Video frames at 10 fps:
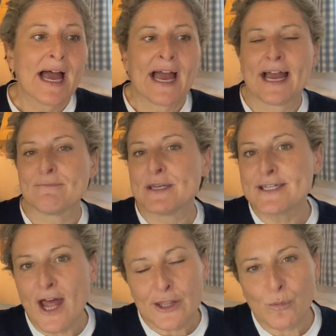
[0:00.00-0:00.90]

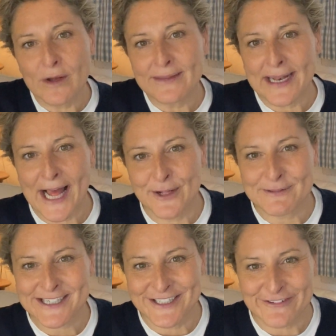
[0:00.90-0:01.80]
Another one that
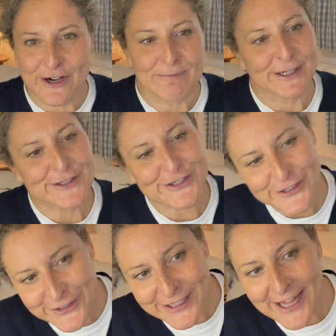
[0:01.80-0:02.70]
helps control blood
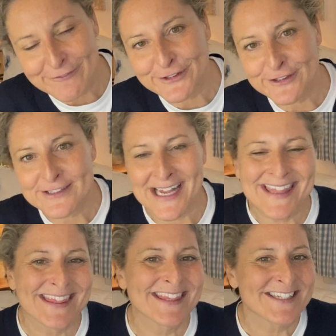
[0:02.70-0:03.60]
sugar levels
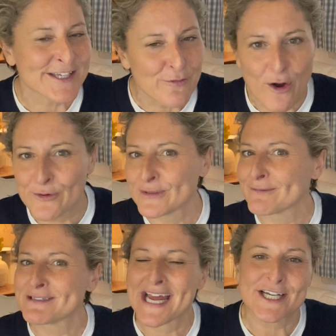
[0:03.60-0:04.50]
and so on with
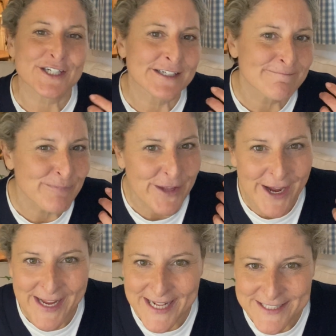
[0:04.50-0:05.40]
the protection
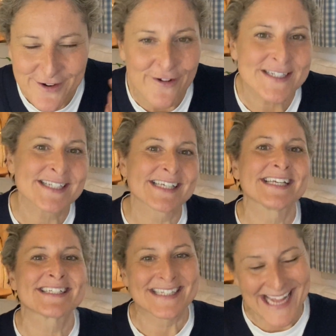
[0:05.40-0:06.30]
against heart
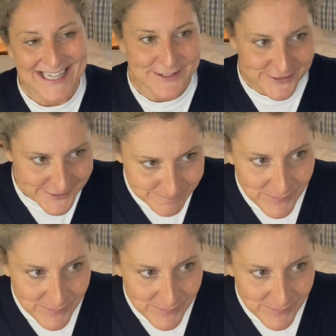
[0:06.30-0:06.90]
disease and cancers.